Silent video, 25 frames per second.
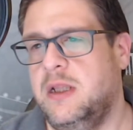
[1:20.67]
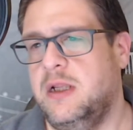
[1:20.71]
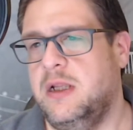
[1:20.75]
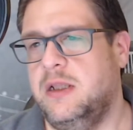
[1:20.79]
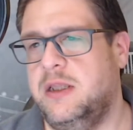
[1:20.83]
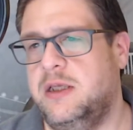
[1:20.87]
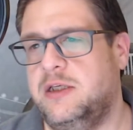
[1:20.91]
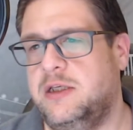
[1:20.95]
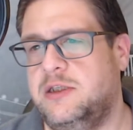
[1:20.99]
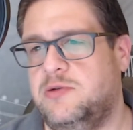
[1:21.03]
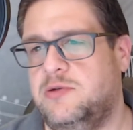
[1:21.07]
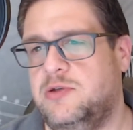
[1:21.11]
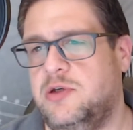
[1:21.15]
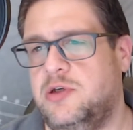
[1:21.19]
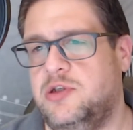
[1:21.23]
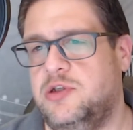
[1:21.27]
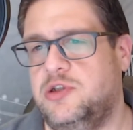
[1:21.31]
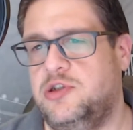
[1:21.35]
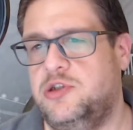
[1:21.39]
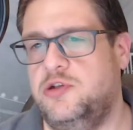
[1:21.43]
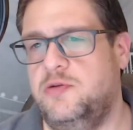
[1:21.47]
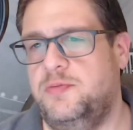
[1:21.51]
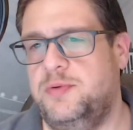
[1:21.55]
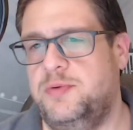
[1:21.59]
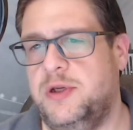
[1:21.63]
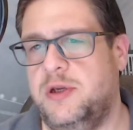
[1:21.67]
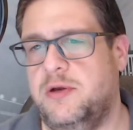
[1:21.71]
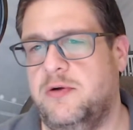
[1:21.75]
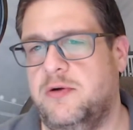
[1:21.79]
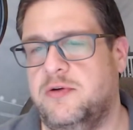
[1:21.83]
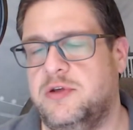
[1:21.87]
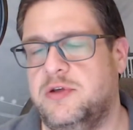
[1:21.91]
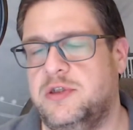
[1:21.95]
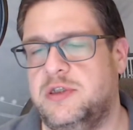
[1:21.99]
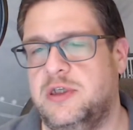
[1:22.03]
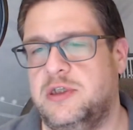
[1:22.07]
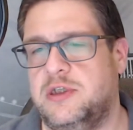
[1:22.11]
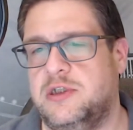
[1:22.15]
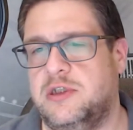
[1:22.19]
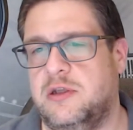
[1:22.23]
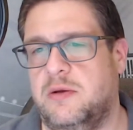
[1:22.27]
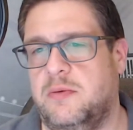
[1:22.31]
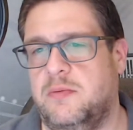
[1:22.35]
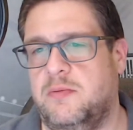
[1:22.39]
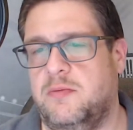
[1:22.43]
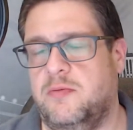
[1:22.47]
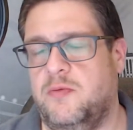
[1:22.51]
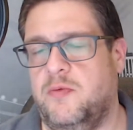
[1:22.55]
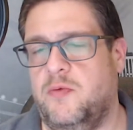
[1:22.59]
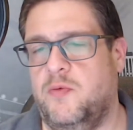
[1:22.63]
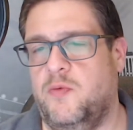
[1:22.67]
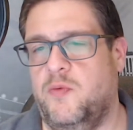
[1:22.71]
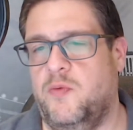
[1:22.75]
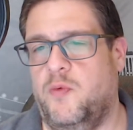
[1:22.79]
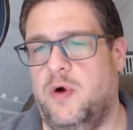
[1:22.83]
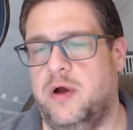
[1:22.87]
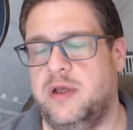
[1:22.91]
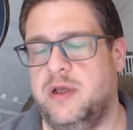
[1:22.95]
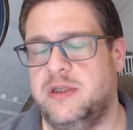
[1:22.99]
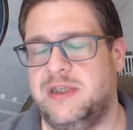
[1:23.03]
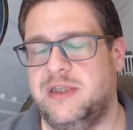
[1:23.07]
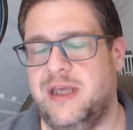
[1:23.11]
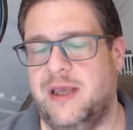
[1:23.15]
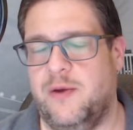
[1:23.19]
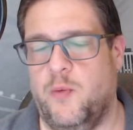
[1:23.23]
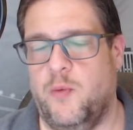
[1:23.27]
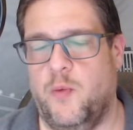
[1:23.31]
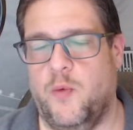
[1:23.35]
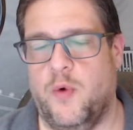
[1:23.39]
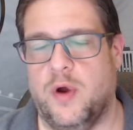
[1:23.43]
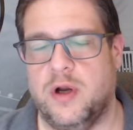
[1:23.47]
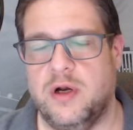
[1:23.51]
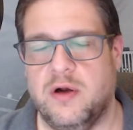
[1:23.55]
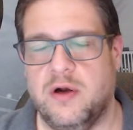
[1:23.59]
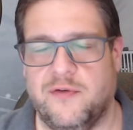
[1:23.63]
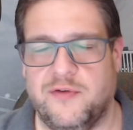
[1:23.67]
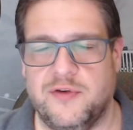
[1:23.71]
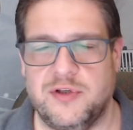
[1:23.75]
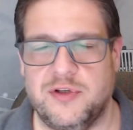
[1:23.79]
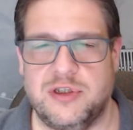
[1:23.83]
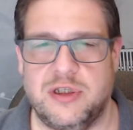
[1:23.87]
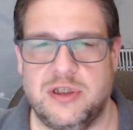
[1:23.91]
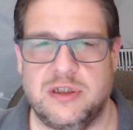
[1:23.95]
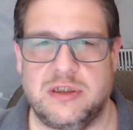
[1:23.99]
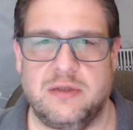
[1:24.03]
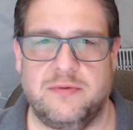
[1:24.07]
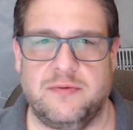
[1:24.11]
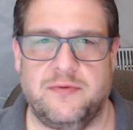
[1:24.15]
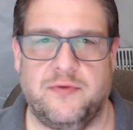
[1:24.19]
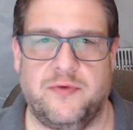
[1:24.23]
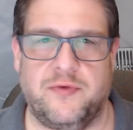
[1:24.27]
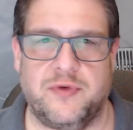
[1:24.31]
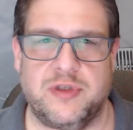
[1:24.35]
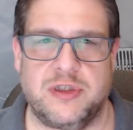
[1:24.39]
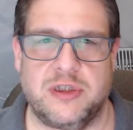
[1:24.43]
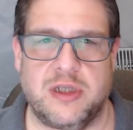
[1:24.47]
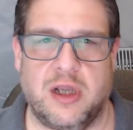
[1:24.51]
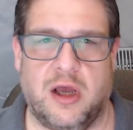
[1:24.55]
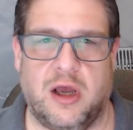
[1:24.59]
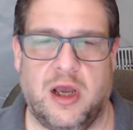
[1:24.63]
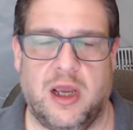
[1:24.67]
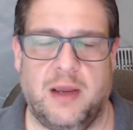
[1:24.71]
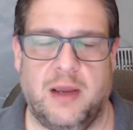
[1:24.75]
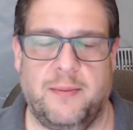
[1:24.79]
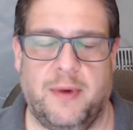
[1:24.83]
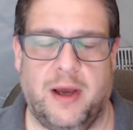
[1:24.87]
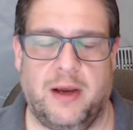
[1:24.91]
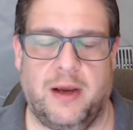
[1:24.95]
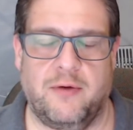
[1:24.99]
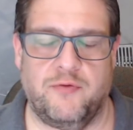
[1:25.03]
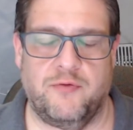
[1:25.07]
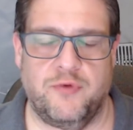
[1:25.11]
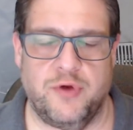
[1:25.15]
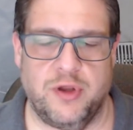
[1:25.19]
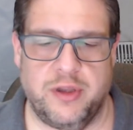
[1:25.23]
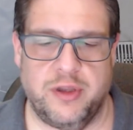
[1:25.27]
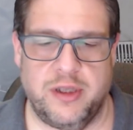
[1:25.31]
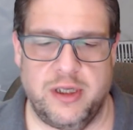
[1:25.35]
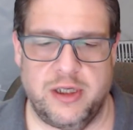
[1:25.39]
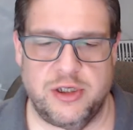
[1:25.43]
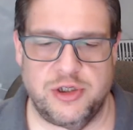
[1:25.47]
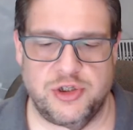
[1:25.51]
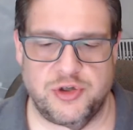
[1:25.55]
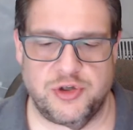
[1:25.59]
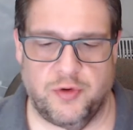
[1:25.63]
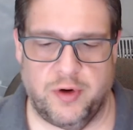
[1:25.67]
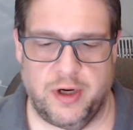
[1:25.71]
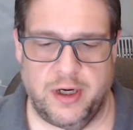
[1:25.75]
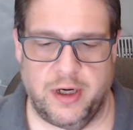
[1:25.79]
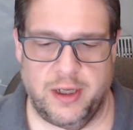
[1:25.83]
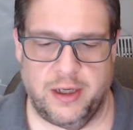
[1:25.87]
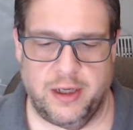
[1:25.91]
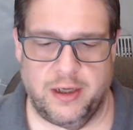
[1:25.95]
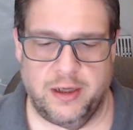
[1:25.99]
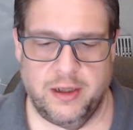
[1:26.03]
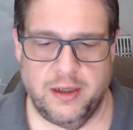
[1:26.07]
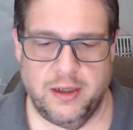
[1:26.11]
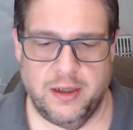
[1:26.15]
this superhero system was a wonderful system of its time. I really enjoyed it.